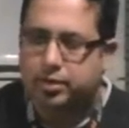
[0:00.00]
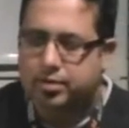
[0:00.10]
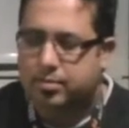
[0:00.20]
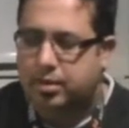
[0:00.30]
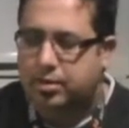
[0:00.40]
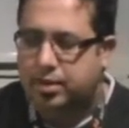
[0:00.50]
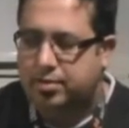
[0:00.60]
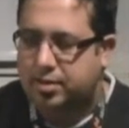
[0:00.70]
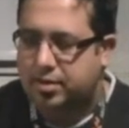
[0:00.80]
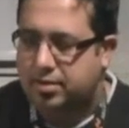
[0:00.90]
and some other
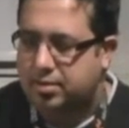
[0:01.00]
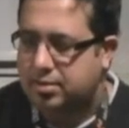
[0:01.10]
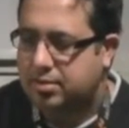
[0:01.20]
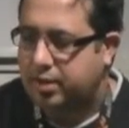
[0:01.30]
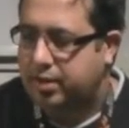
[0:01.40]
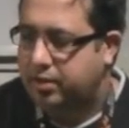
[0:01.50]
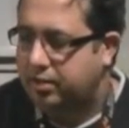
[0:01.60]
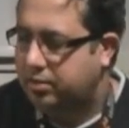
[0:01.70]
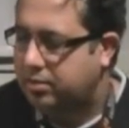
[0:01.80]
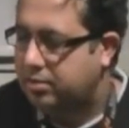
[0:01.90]
things that I decided
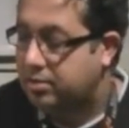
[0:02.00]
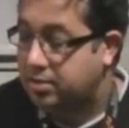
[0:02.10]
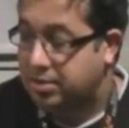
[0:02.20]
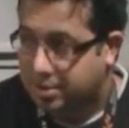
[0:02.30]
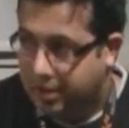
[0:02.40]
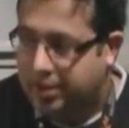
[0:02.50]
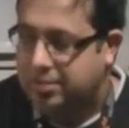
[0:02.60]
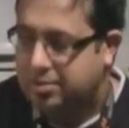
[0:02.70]
to, decided